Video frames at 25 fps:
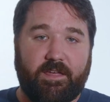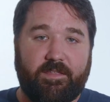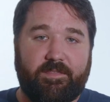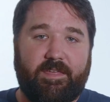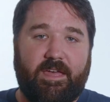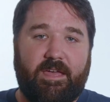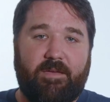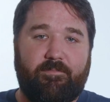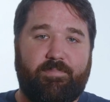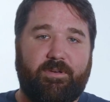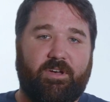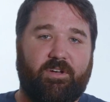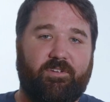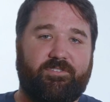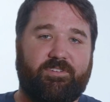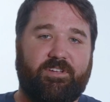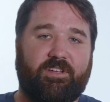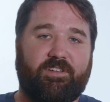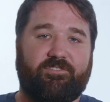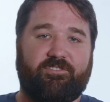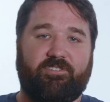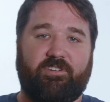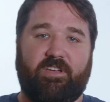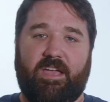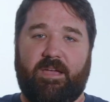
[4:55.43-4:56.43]
They built
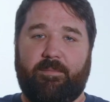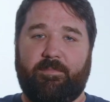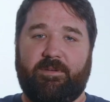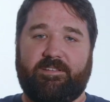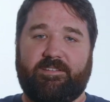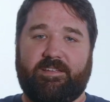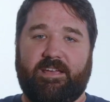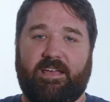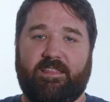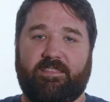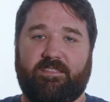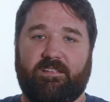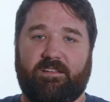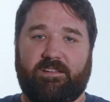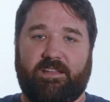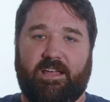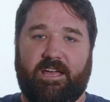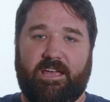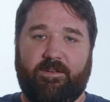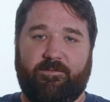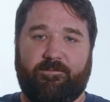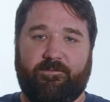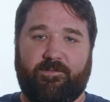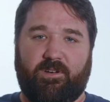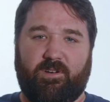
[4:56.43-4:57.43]
it to imitate the
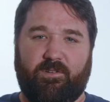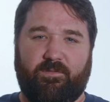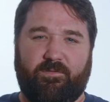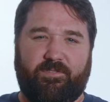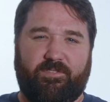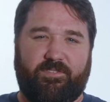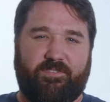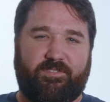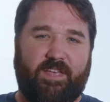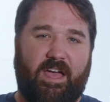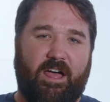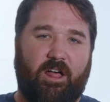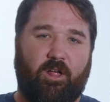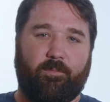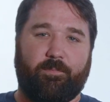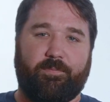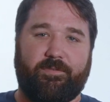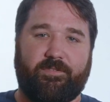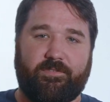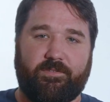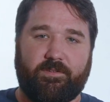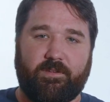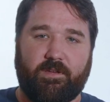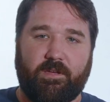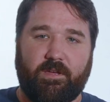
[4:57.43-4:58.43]
life of
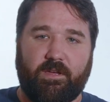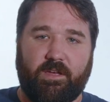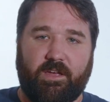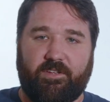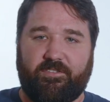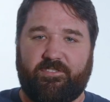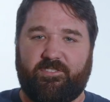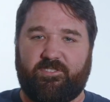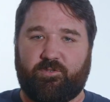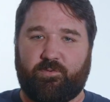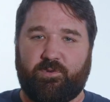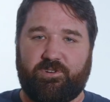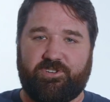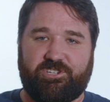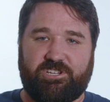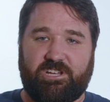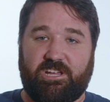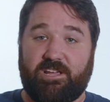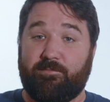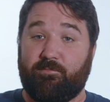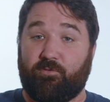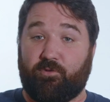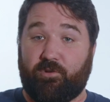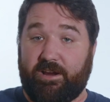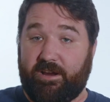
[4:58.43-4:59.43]
salps, a
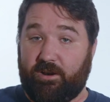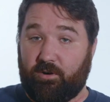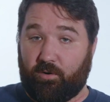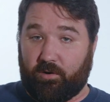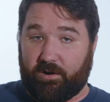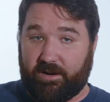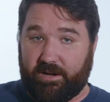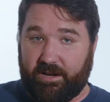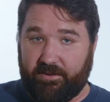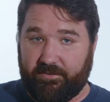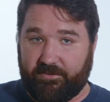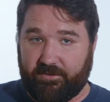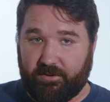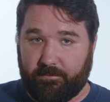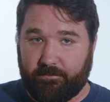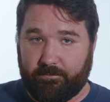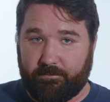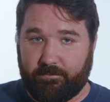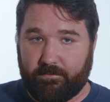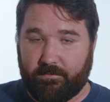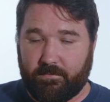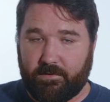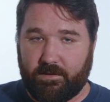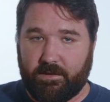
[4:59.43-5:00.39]
squishy marine organism.